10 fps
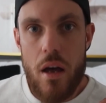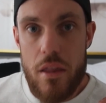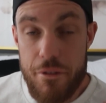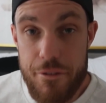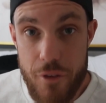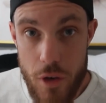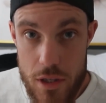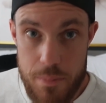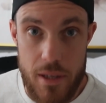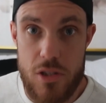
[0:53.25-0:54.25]
The
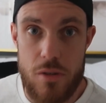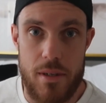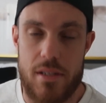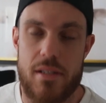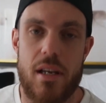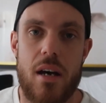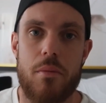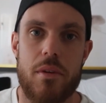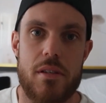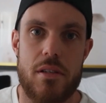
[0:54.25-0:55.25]
first place you must start
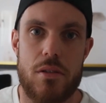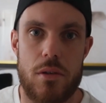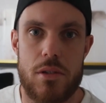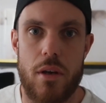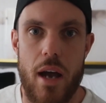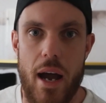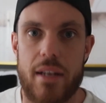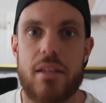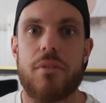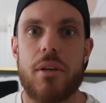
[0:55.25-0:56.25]
with this is also
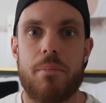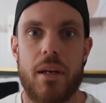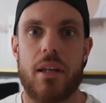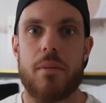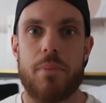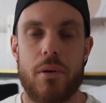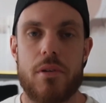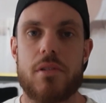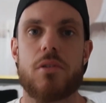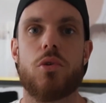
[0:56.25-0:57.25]
actively being the
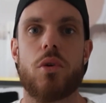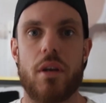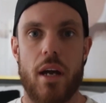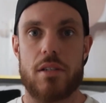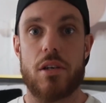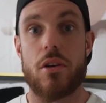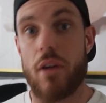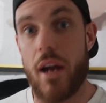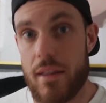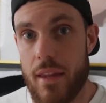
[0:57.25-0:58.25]
person who can actually
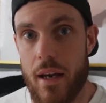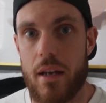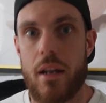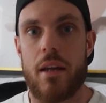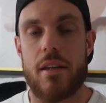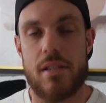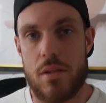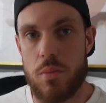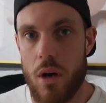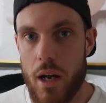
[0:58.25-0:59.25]
create that. And this
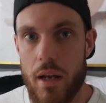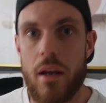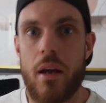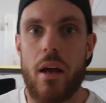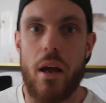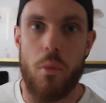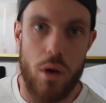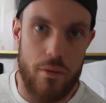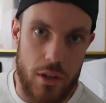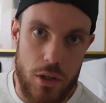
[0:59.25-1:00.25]
is why one
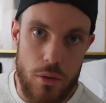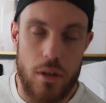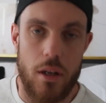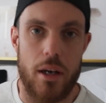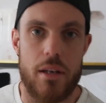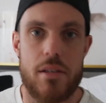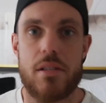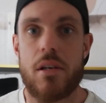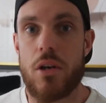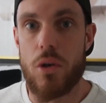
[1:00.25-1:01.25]
of our newer clients
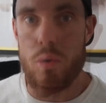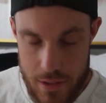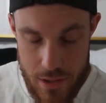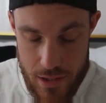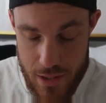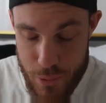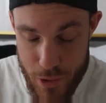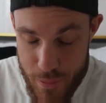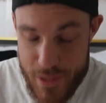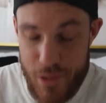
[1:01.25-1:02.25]
who just put
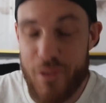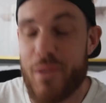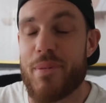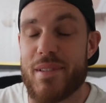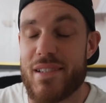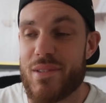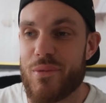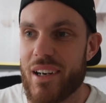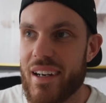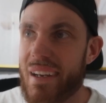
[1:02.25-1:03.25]
himself in a position
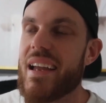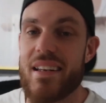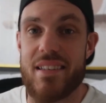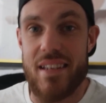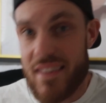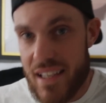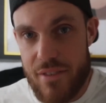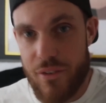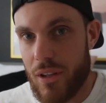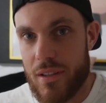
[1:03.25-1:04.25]
where he did things
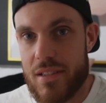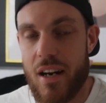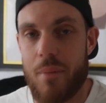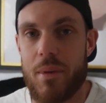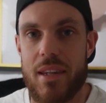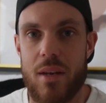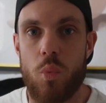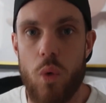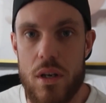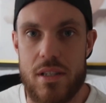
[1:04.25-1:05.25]
for a time, but then
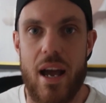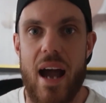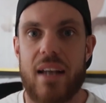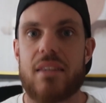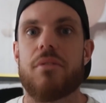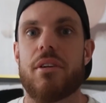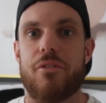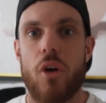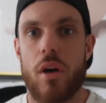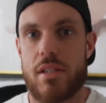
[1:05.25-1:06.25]
wasn't actively
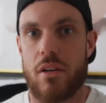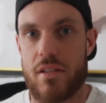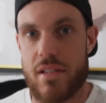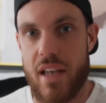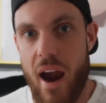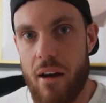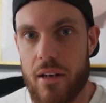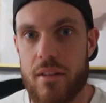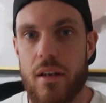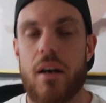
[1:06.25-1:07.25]
focusing on his
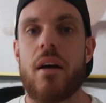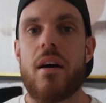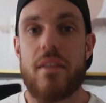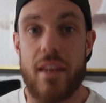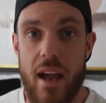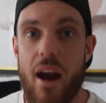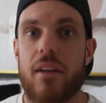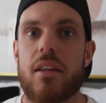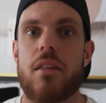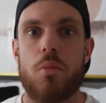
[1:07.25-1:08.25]
character, the
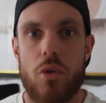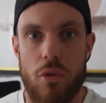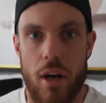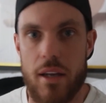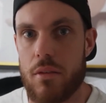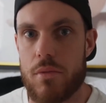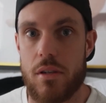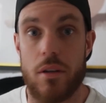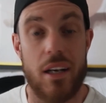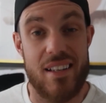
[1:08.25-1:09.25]
character that will create the
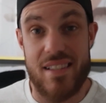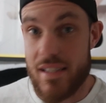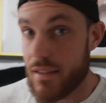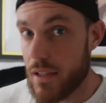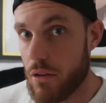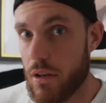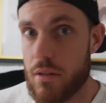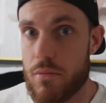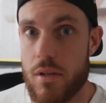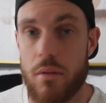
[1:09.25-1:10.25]
result and consistently create the
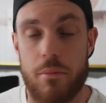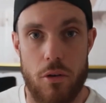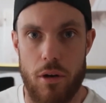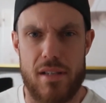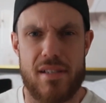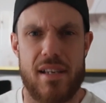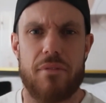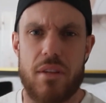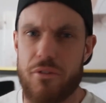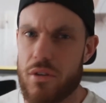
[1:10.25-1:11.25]
result and create
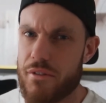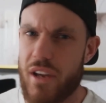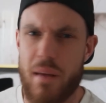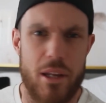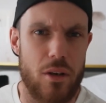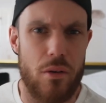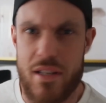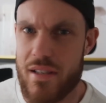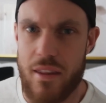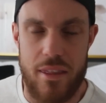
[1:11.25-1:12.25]
safety for his family and all
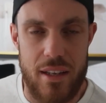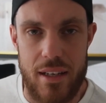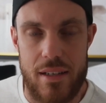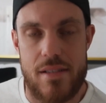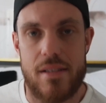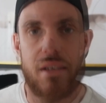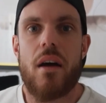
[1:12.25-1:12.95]
these other things.